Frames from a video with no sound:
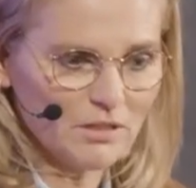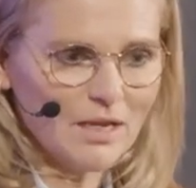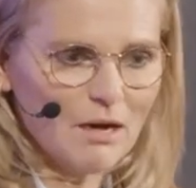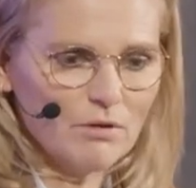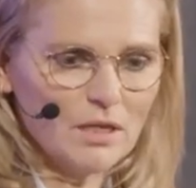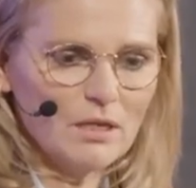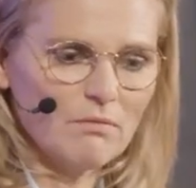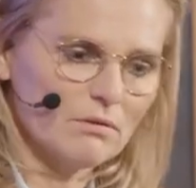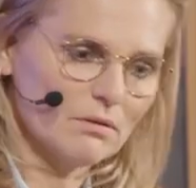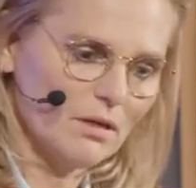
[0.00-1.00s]
But now we
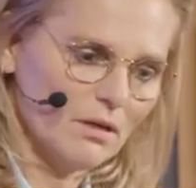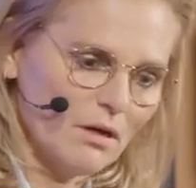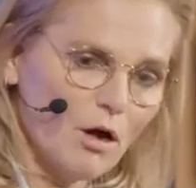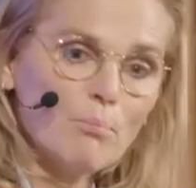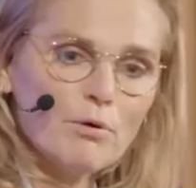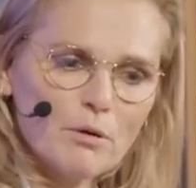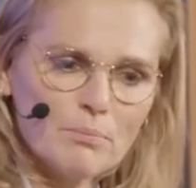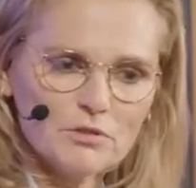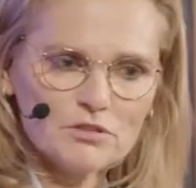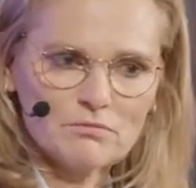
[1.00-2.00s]
even, on
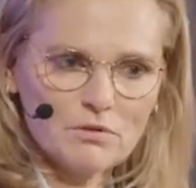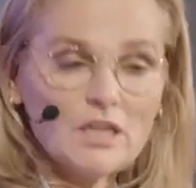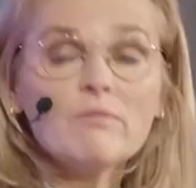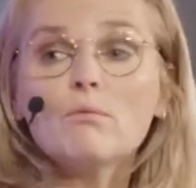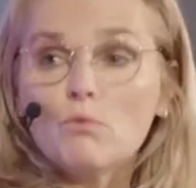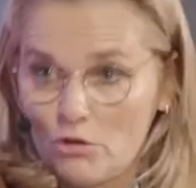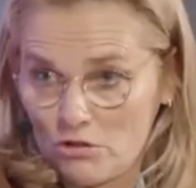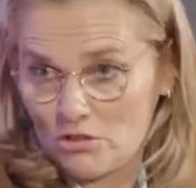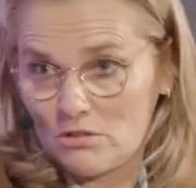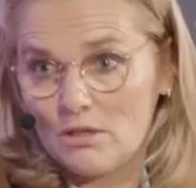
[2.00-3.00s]
purpose, were even
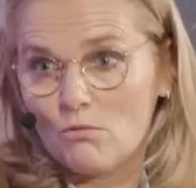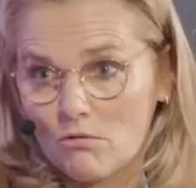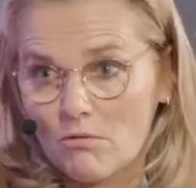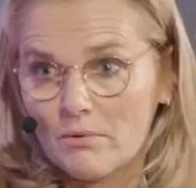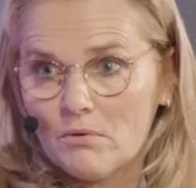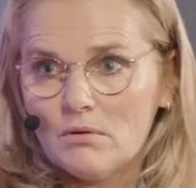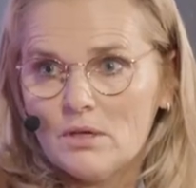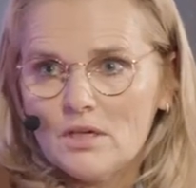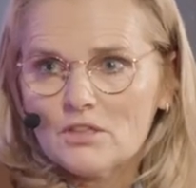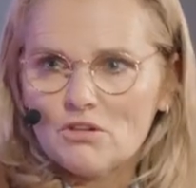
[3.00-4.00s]
worse than horrible.
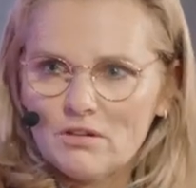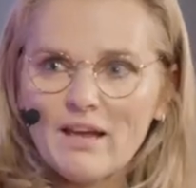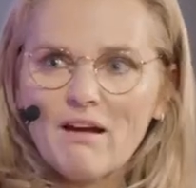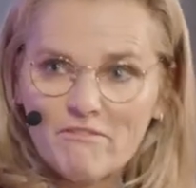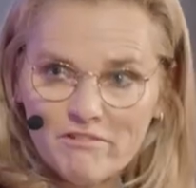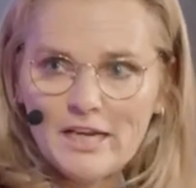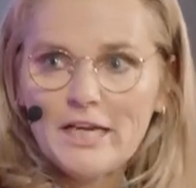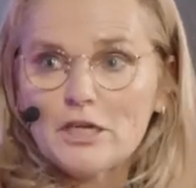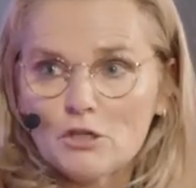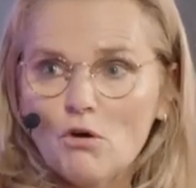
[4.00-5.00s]
So they got
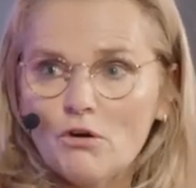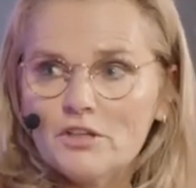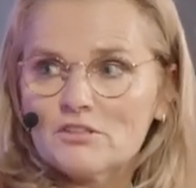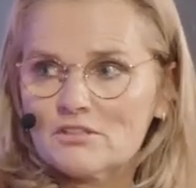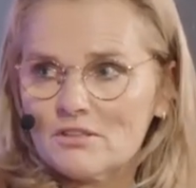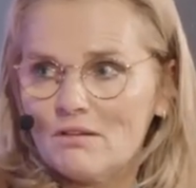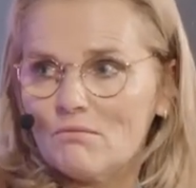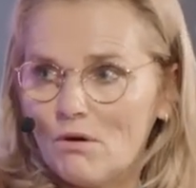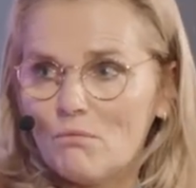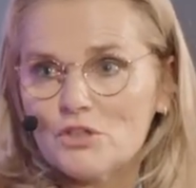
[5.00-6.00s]
really annoyed.
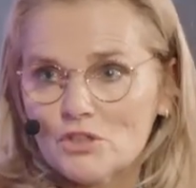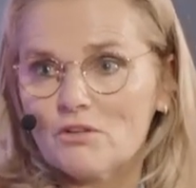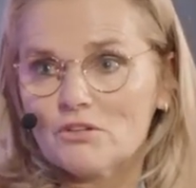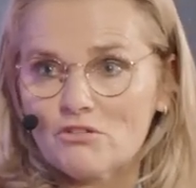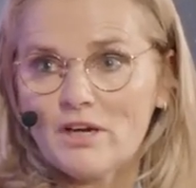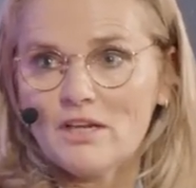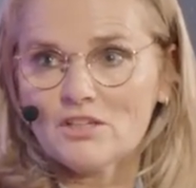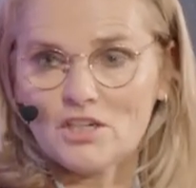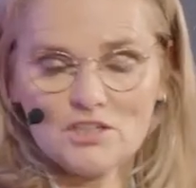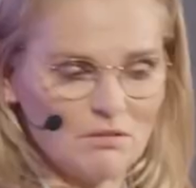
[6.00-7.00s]
And what we saw in the
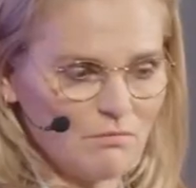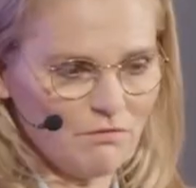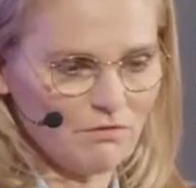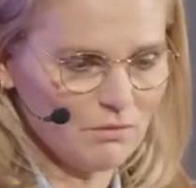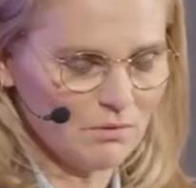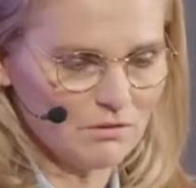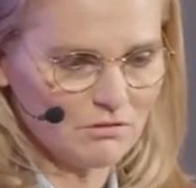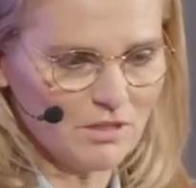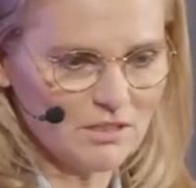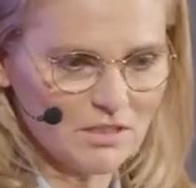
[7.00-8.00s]
training session, we filmed all
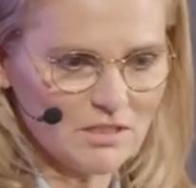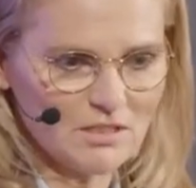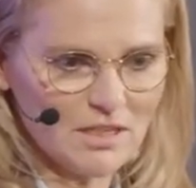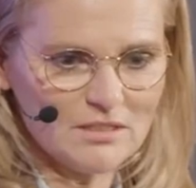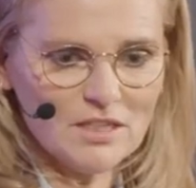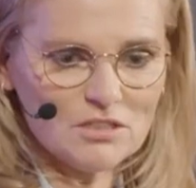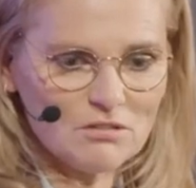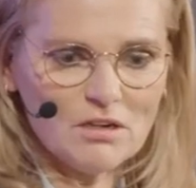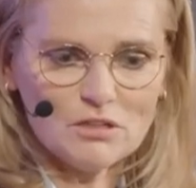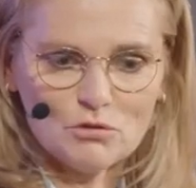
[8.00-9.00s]
the training session, that they
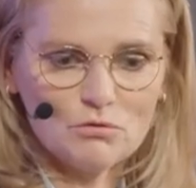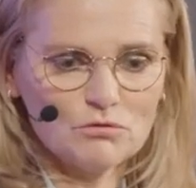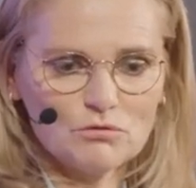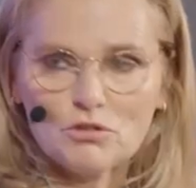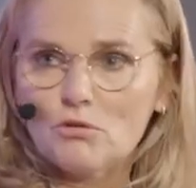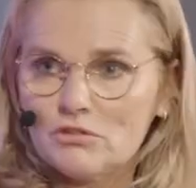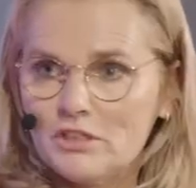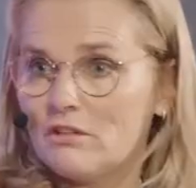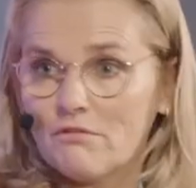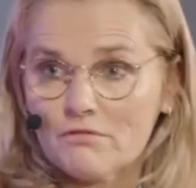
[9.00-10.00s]
started doing
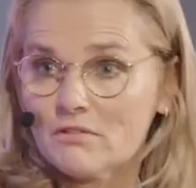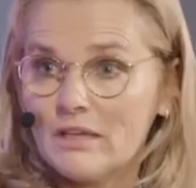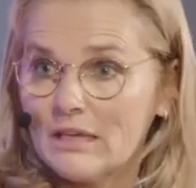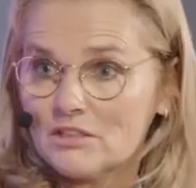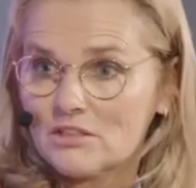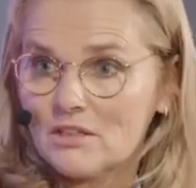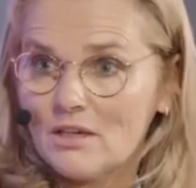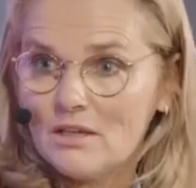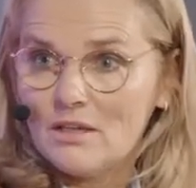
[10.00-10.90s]
totally different things.